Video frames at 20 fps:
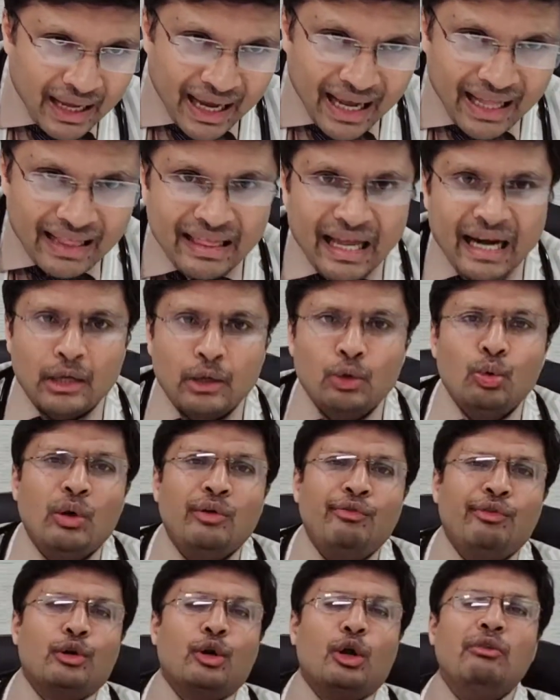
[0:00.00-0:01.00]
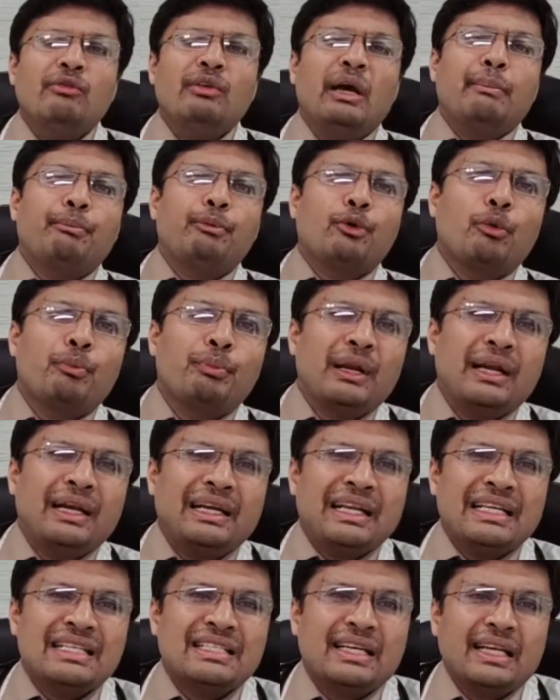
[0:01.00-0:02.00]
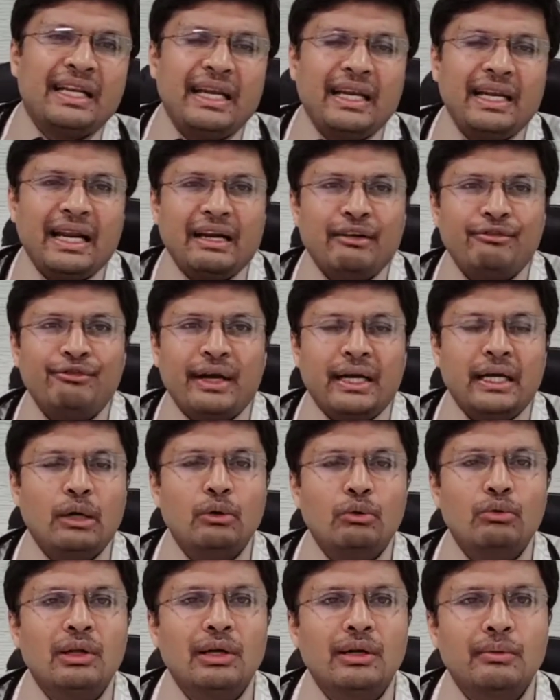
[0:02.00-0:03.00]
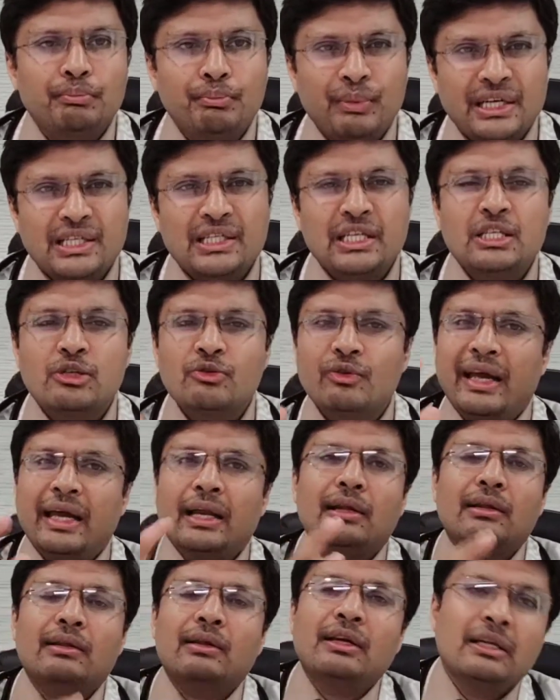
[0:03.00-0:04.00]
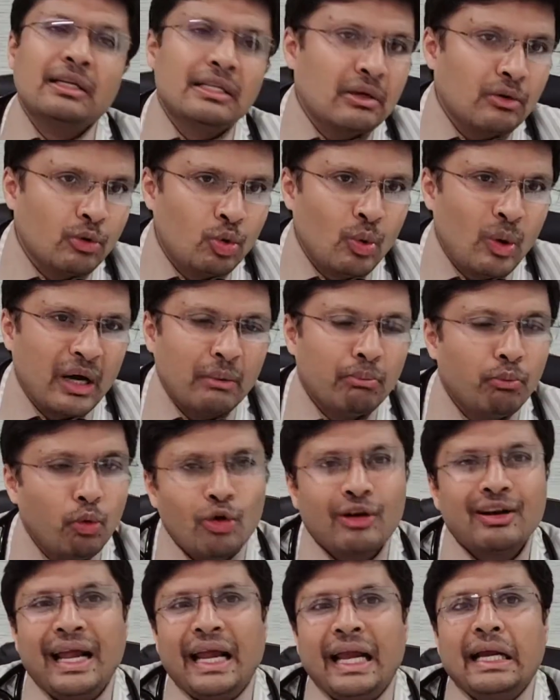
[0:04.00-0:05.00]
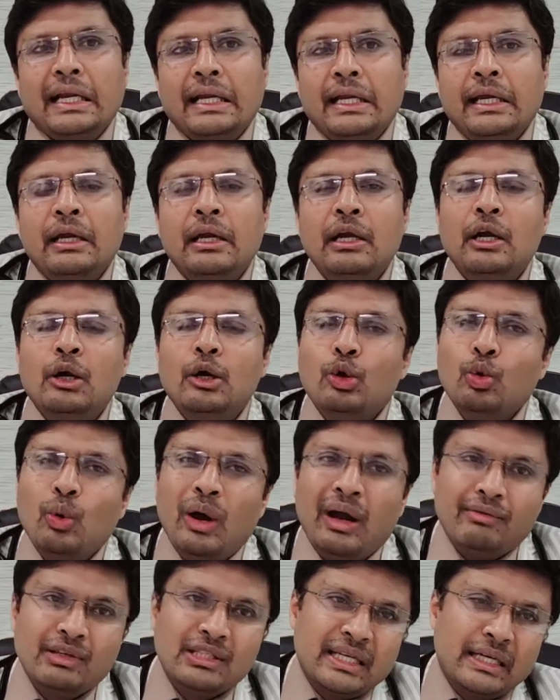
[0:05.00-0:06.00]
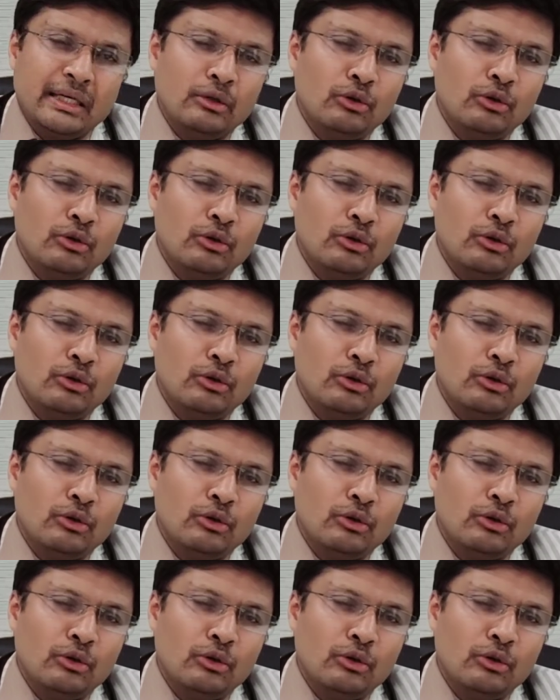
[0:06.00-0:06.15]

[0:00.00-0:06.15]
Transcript: And that too, if at all, we appropriately screen and find out the patients where it, who are more likely to have a stent